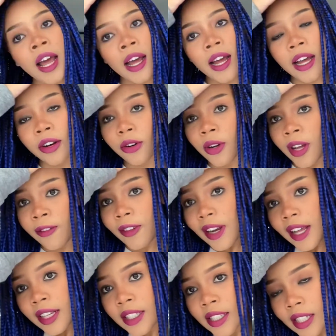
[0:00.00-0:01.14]
I don't know, I feel
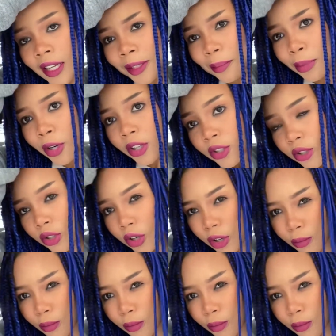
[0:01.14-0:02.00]
like side parts are